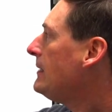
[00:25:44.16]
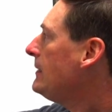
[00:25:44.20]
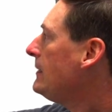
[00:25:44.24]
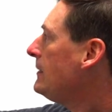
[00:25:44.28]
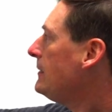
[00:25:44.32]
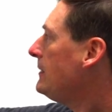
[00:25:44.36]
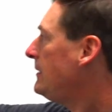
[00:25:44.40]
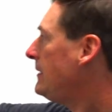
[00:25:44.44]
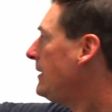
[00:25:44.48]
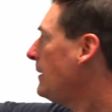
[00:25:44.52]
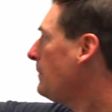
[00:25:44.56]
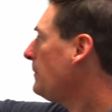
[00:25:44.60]

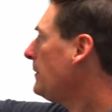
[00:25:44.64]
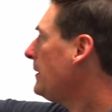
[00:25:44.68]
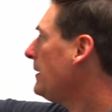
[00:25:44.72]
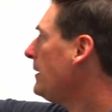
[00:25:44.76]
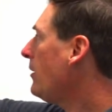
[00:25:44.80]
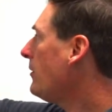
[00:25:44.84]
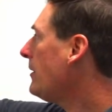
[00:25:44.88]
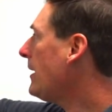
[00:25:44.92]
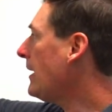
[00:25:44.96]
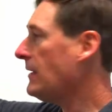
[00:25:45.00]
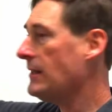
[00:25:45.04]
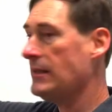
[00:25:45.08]
Simply,
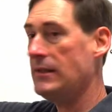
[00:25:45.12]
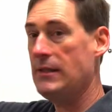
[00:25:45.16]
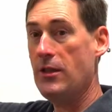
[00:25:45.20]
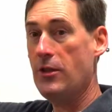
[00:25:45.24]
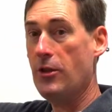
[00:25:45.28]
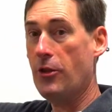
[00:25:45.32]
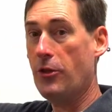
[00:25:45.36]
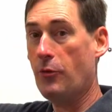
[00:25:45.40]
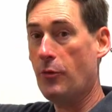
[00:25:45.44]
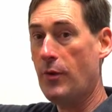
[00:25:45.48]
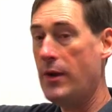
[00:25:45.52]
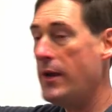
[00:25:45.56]
okay, you see the
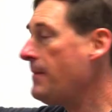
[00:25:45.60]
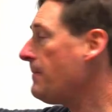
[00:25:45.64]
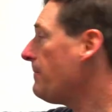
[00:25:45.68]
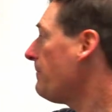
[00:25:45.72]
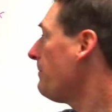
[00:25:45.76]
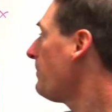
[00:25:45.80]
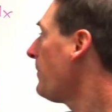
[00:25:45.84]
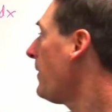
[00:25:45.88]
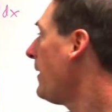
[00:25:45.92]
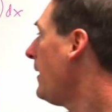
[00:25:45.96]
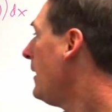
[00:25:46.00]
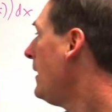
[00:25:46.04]
3?
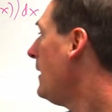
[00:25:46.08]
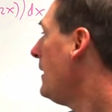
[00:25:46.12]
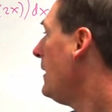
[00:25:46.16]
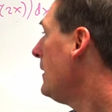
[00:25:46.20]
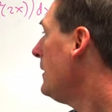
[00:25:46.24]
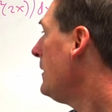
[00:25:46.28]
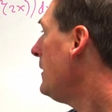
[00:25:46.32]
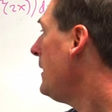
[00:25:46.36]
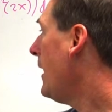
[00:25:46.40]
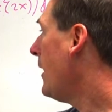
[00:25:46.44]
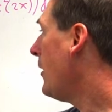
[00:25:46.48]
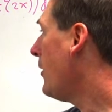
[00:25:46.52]

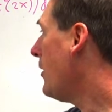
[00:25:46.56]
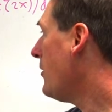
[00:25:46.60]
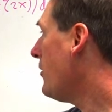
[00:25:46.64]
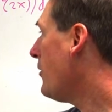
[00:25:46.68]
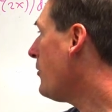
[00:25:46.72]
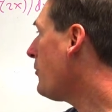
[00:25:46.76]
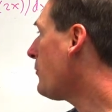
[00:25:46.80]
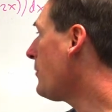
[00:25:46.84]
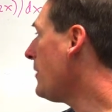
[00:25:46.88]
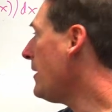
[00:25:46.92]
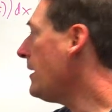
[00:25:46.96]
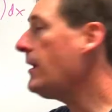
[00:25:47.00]
Carry the
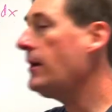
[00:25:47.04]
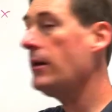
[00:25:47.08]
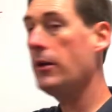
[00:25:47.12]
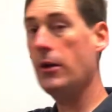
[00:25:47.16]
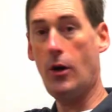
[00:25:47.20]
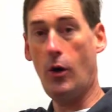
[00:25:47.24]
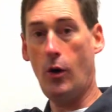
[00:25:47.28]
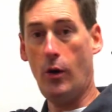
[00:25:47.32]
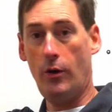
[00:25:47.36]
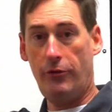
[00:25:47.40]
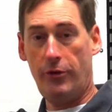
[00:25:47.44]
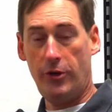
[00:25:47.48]
3,
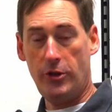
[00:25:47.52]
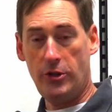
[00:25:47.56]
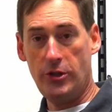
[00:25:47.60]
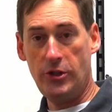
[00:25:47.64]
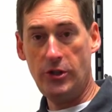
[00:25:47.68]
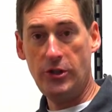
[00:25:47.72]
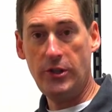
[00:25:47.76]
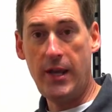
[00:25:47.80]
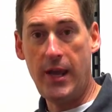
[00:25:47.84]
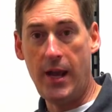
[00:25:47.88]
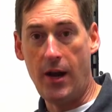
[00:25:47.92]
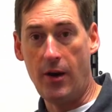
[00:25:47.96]
coefficients
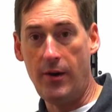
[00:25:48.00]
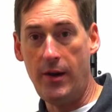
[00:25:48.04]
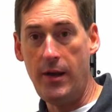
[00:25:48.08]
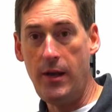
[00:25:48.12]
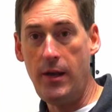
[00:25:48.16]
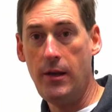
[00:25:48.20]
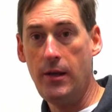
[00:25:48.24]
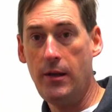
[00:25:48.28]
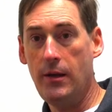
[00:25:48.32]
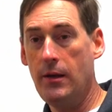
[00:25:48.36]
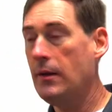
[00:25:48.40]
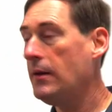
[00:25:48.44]

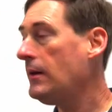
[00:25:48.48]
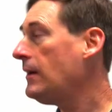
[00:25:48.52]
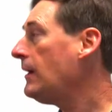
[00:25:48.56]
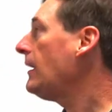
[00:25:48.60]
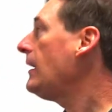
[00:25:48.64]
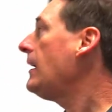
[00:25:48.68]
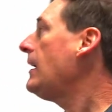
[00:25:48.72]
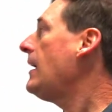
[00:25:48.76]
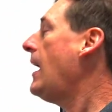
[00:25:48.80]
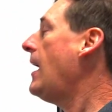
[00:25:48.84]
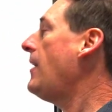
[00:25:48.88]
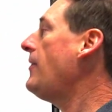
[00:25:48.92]
carry,
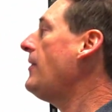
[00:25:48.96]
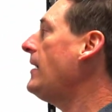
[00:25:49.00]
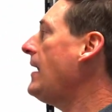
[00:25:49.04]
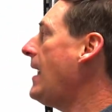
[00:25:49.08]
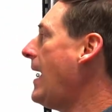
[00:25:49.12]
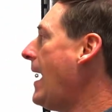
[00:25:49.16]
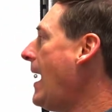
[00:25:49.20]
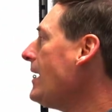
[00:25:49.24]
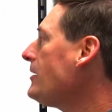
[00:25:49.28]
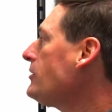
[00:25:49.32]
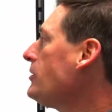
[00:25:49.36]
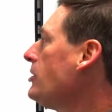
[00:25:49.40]
and then
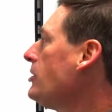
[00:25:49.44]
ask